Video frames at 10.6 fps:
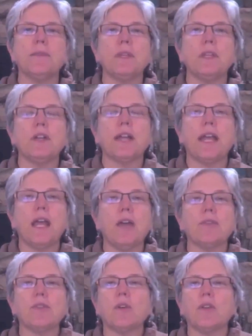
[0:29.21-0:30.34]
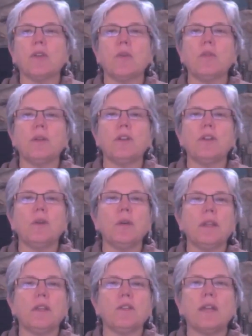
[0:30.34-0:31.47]
year and a half or so that we've been doing
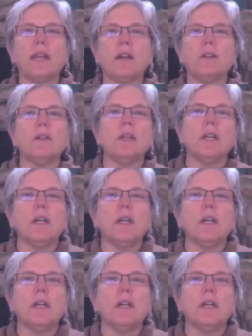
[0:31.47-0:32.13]
this now,